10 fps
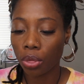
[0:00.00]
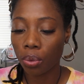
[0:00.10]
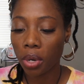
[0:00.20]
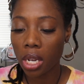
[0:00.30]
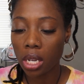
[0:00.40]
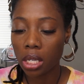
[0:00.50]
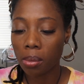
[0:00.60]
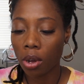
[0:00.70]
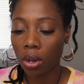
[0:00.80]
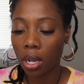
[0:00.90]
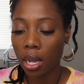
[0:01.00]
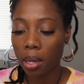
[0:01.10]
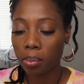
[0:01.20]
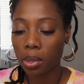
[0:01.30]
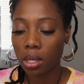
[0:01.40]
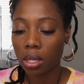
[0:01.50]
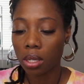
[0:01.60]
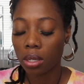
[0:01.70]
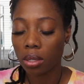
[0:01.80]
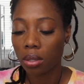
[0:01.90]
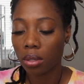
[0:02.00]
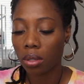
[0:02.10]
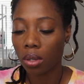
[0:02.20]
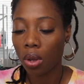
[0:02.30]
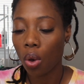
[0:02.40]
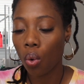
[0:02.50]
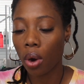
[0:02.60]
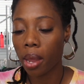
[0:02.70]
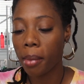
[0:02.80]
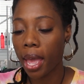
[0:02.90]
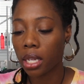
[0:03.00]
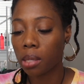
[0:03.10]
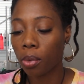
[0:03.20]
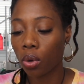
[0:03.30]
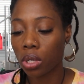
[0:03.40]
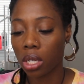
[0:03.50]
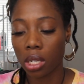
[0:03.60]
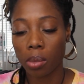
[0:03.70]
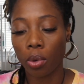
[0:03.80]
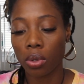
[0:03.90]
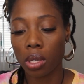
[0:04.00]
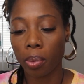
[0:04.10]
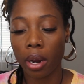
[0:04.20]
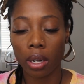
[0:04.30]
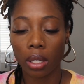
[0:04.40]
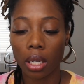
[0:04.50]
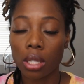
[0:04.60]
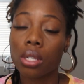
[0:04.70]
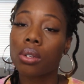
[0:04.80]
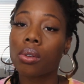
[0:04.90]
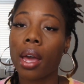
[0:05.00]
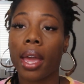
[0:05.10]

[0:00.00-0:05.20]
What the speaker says: 3 small cups or a mask bowl to dispose the product into.